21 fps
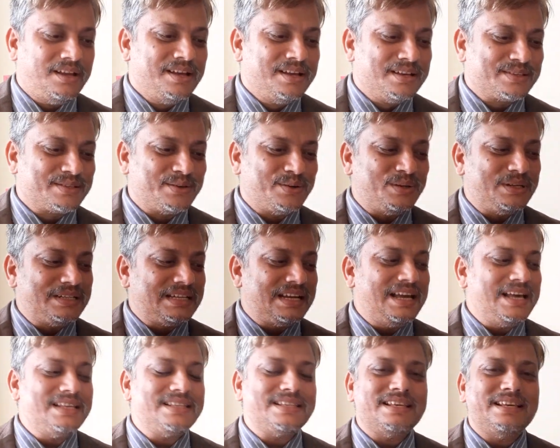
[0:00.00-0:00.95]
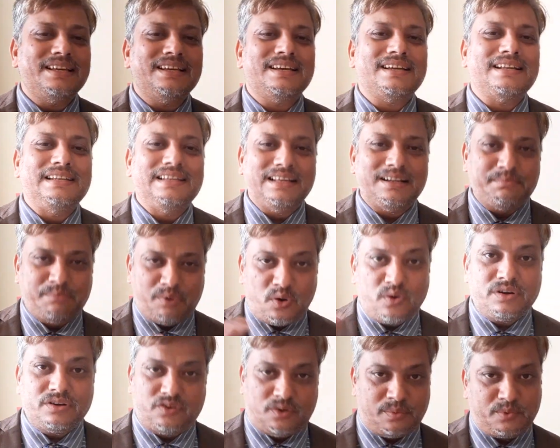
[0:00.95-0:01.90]
So it has a clear
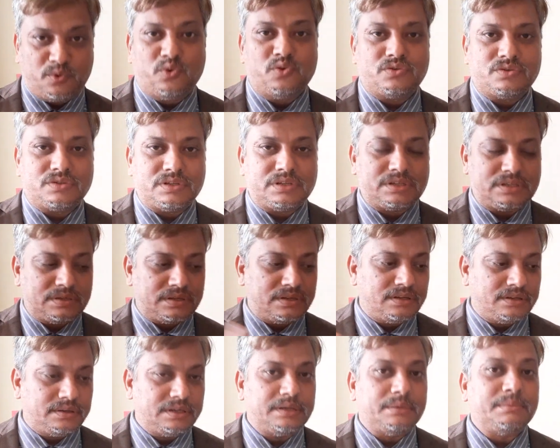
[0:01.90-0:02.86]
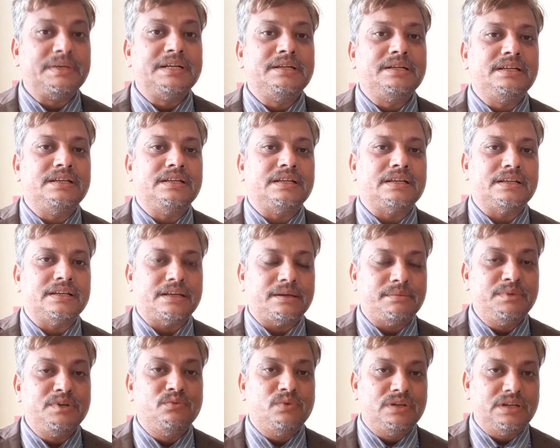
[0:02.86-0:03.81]
boundary. Of course,
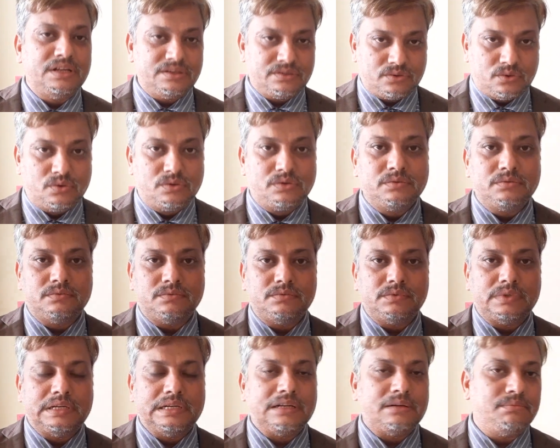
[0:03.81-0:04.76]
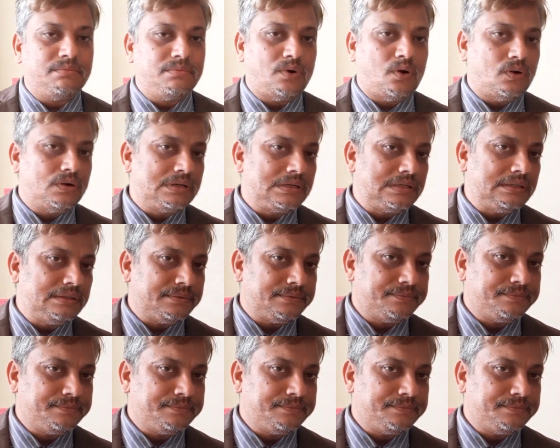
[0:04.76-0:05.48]
everyone has own clear boundary.